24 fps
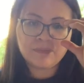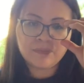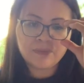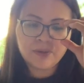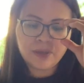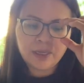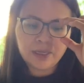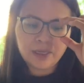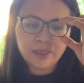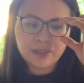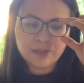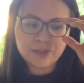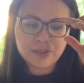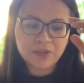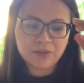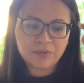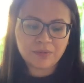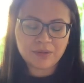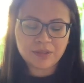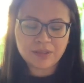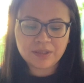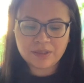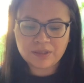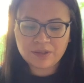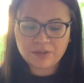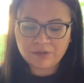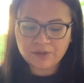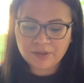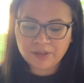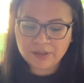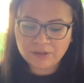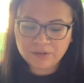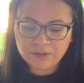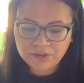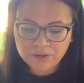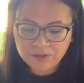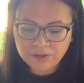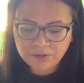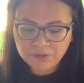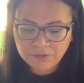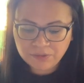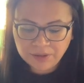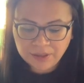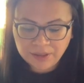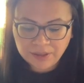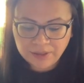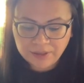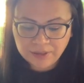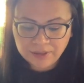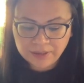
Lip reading: and she wasn't doing too well.